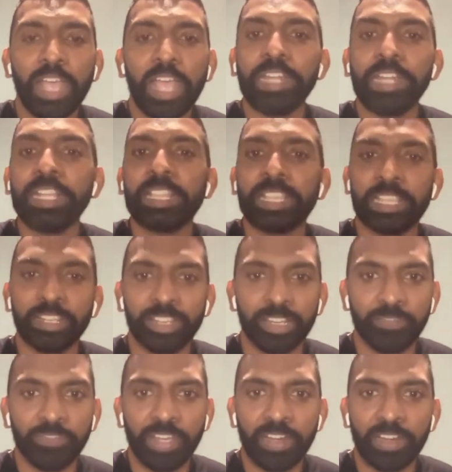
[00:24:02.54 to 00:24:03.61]
anything to
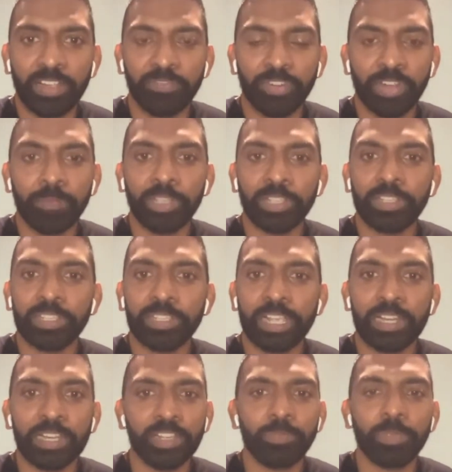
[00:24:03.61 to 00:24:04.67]
define it, forget about
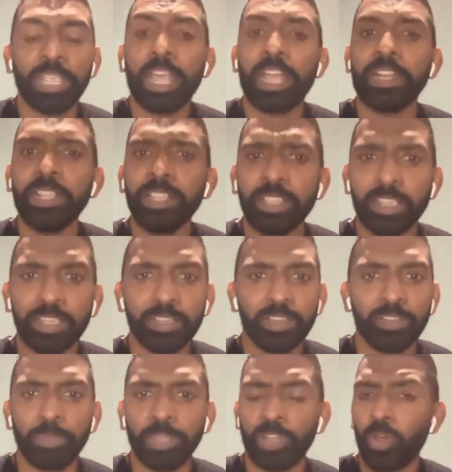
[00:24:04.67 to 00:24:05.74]
society, it could be anything, it
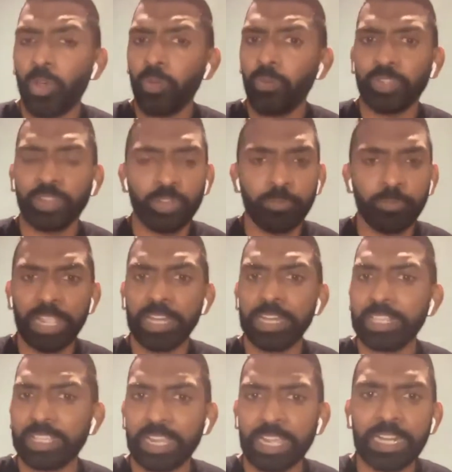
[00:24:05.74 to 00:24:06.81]
could be COVID, it could be
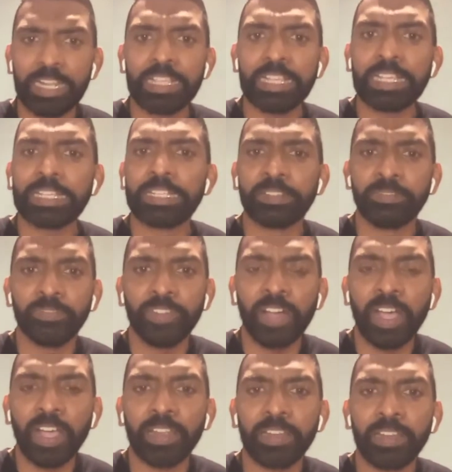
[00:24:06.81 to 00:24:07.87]
anything. Anything can
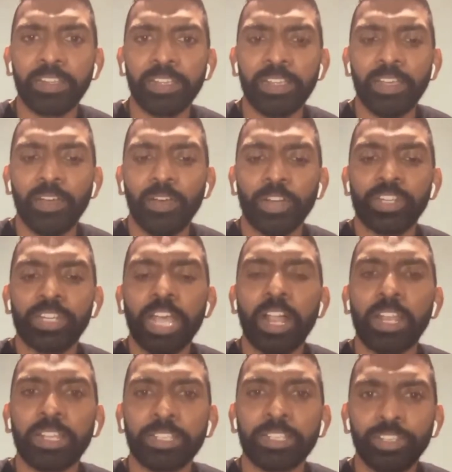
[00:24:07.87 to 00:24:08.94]
define or
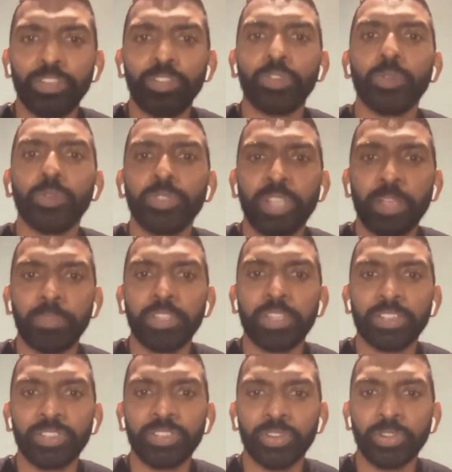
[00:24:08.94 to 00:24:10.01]
tell us to do
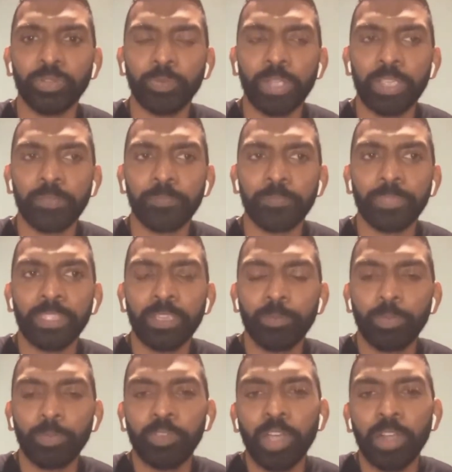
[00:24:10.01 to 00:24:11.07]
something a certain way.
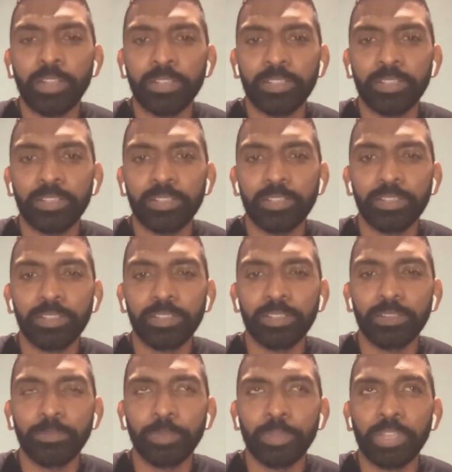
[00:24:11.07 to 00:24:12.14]
We've got
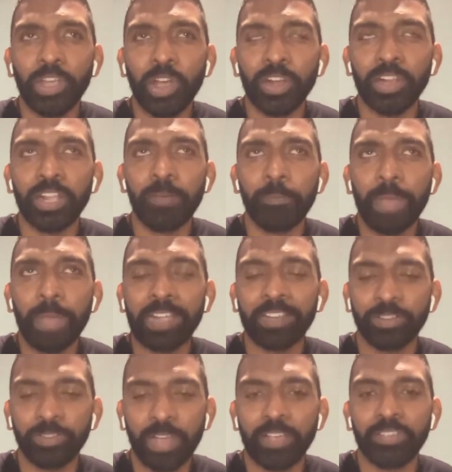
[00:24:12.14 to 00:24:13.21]
to come back
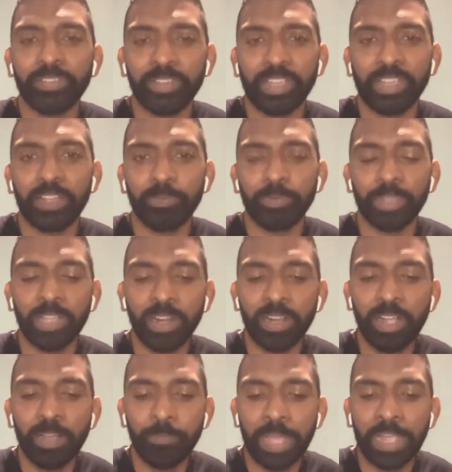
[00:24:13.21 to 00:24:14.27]
to us again. We've got to
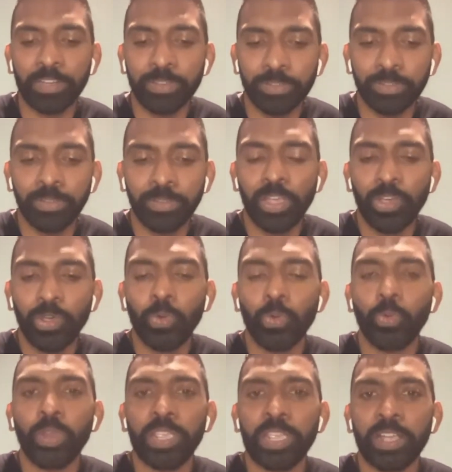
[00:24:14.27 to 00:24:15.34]
come back to
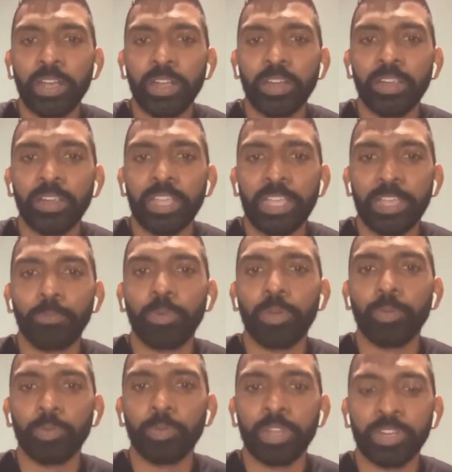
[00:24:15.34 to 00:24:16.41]
who we are and what
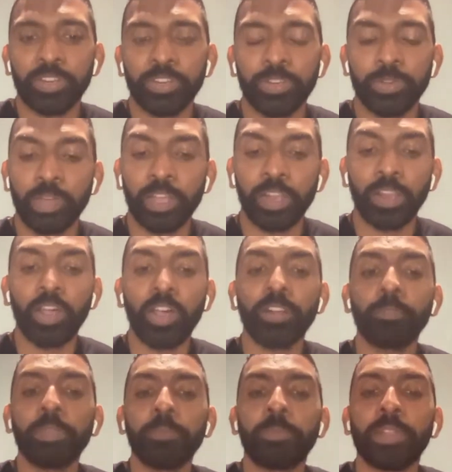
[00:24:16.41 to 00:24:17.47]
we want to do. A lot
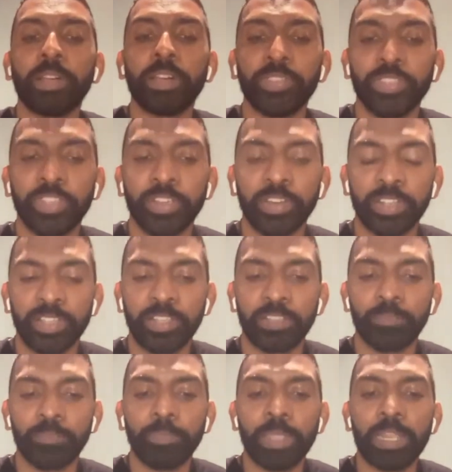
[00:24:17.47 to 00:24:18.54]
of people out there, I
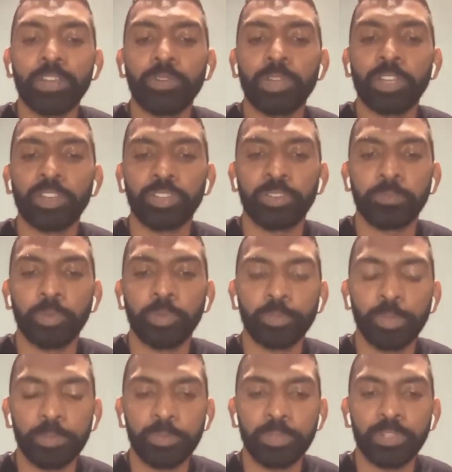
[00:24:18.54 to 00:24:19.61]
think the main question
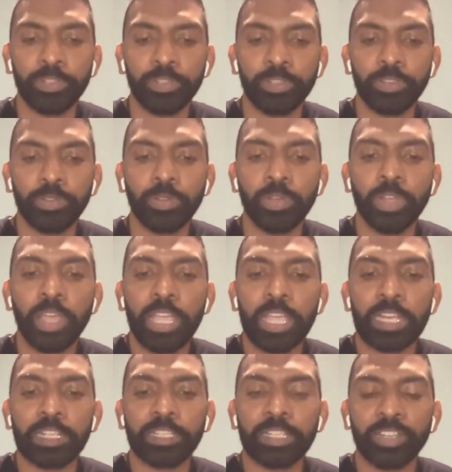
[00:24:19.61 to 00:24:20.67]
most people do
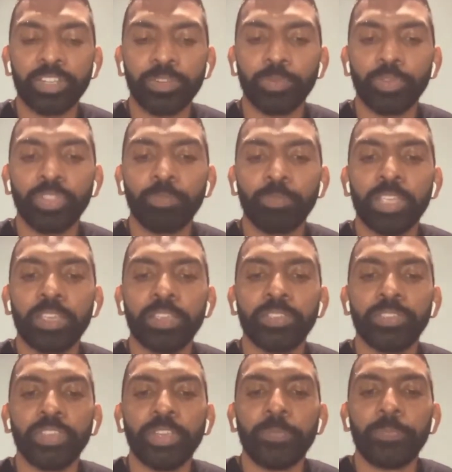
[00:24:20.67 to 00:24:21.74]
in a session with me
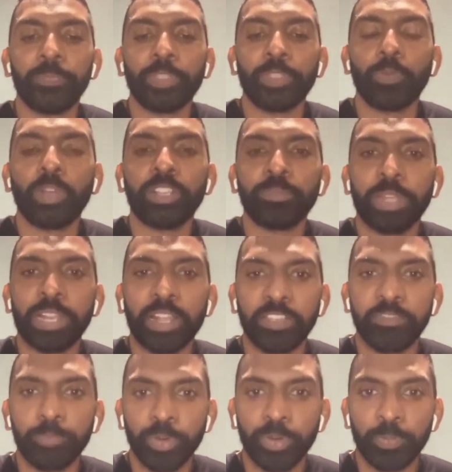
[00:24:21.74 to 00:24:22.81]
is, what is my
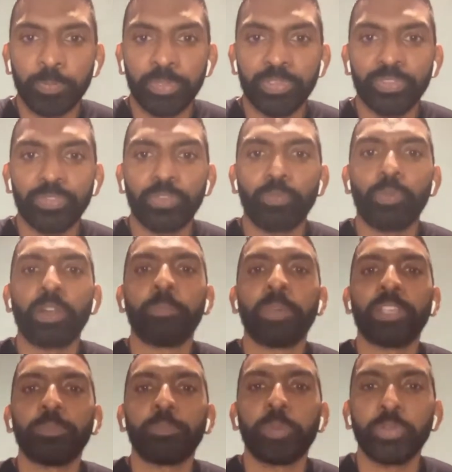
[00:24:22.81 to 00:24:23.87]
life purpose? What am
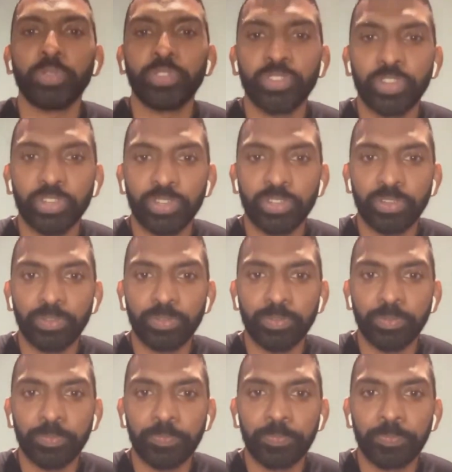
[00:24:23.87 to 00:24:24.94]
I supposed to do?
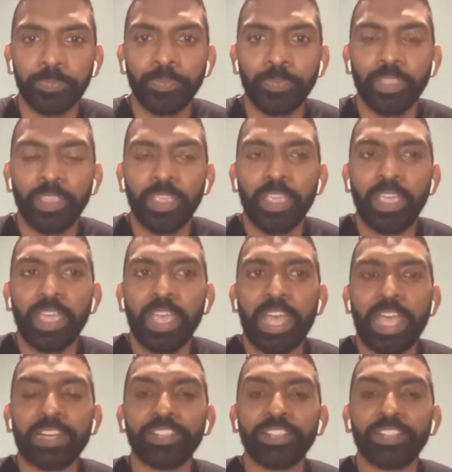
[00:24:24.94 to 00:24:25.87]
Mm-hmm.